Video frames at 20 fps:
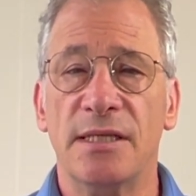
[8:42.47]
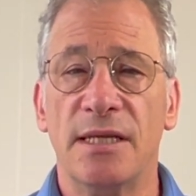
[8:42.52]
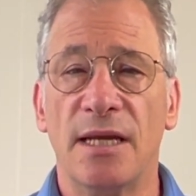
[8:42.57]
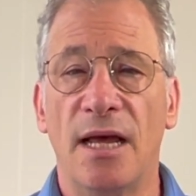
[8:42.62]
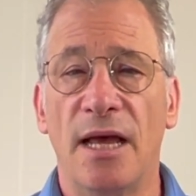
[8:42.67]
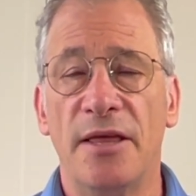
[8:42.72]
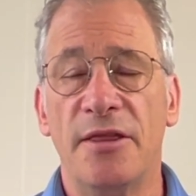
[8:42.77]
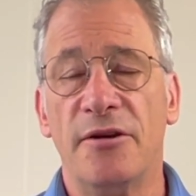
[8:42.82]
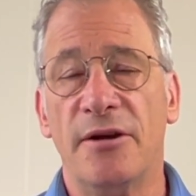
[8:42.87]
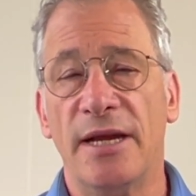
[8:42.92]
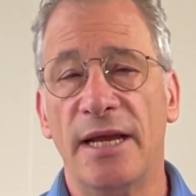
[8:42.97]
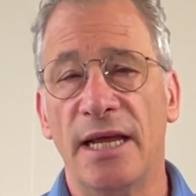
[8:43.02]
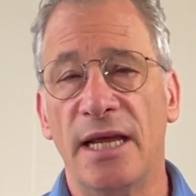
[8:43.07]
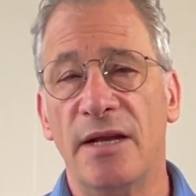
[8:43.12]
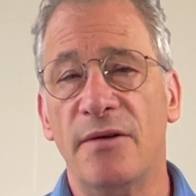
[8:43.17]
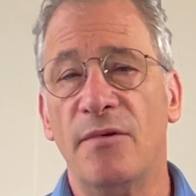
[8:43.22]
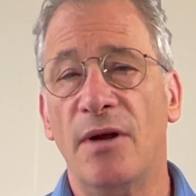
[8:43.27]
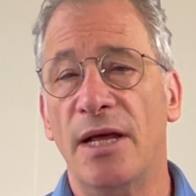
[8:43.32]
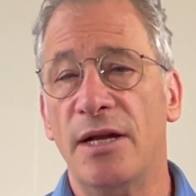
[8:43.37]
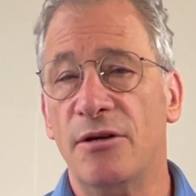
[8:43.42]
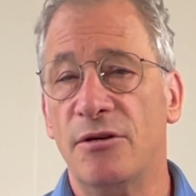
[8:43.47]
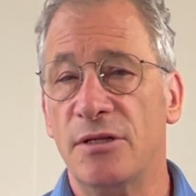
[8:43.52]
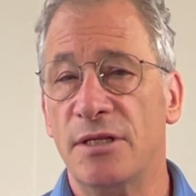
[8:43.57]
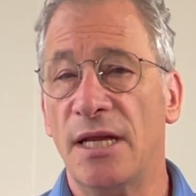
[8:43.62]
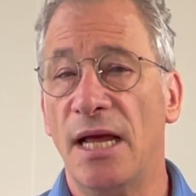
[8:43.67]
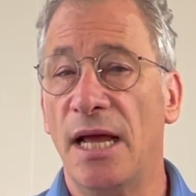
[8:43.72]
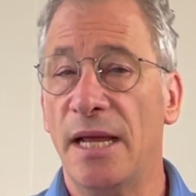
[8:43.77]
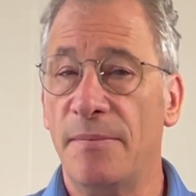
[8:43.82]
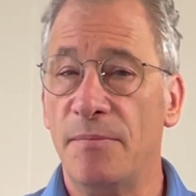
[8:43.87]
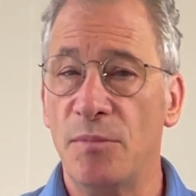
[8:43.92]
to either handwrite or
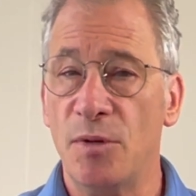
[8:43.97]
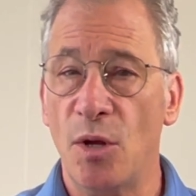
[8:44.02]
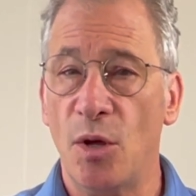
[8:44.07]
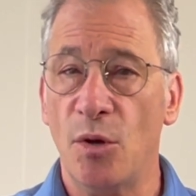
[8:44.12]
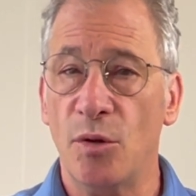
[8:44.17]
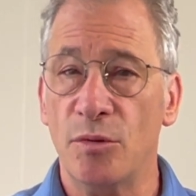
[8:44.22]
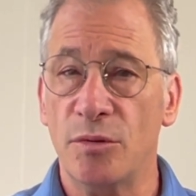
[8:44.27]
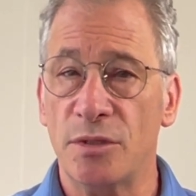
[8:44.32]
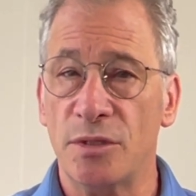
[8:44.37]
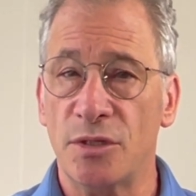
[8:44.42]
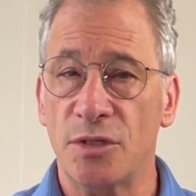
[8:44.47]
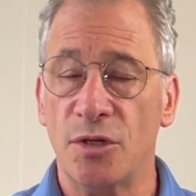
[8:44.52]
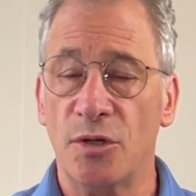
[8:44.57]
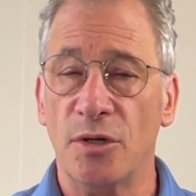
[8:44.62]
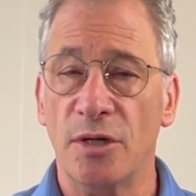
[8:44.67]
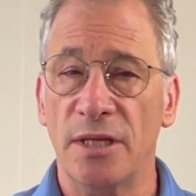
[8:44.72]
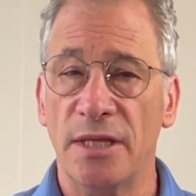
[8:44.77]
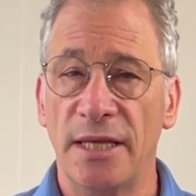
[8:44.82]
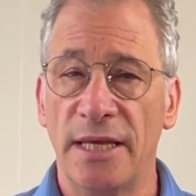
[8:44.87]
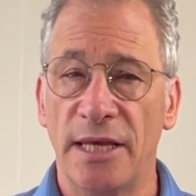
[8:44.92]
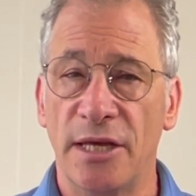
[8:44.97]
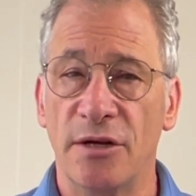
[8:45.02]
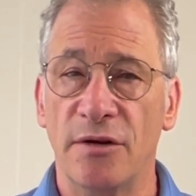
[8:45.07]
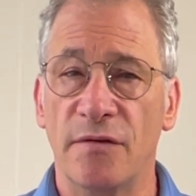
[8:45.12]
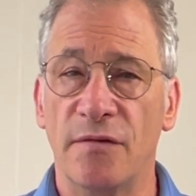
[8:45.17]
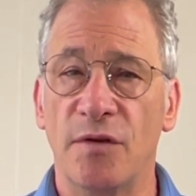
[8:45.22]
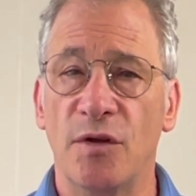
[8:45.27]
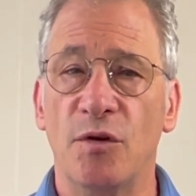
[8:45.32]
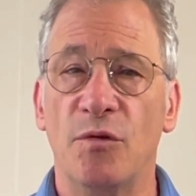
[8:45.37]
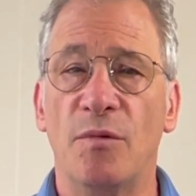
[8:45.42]
type notes during the
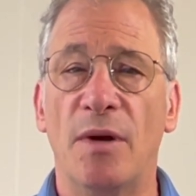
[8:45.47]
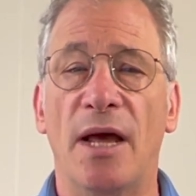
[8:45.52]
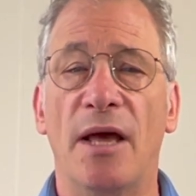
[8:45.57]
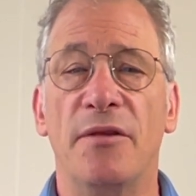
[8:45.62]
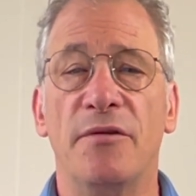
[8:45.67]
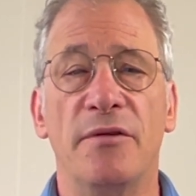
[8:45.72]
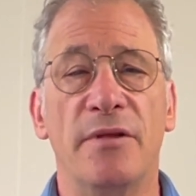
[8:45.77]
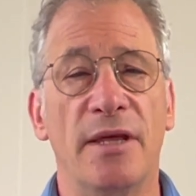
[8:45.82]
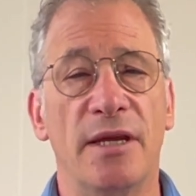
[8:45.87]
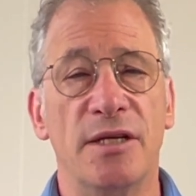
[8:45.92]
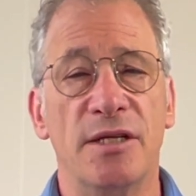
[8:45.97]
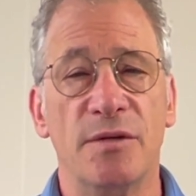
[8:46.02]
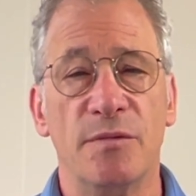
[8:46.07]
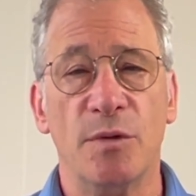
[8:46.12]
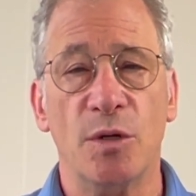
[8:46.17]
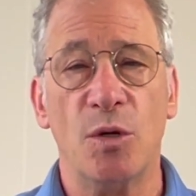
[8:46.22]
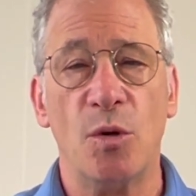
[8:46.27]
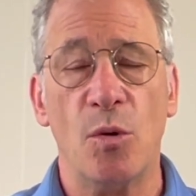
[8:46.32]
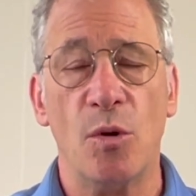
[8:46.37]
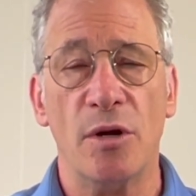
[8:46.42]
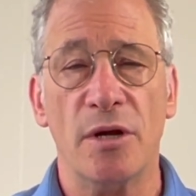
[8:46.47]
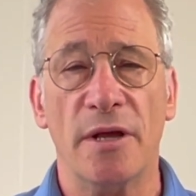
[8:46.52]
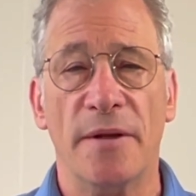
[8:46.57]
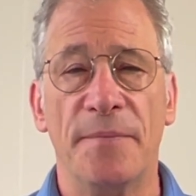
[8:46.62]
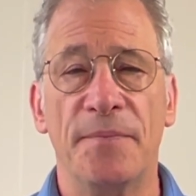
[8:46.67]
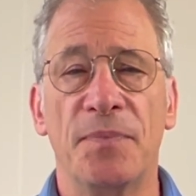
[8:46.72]
interview rather than to record it.